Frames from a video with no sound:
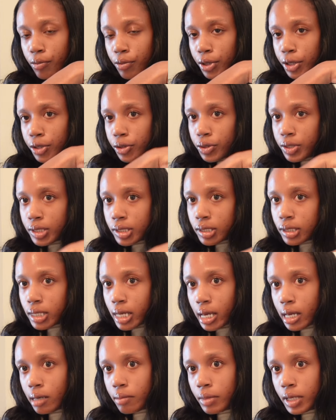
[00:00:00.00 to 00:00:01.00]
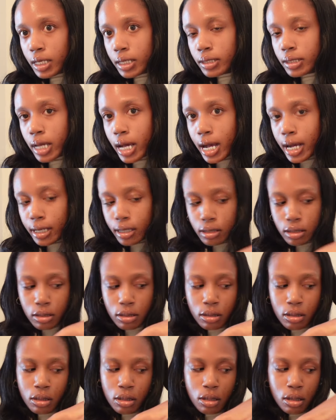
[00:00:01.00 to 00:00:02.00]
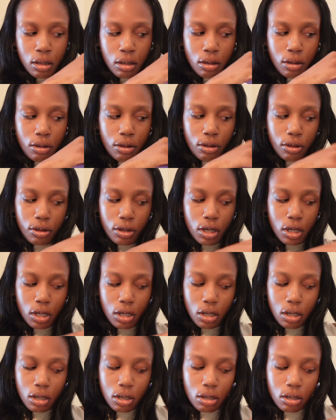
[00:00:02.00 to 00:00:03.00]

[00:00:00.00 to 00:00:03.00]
we're gonna do the same exact thing.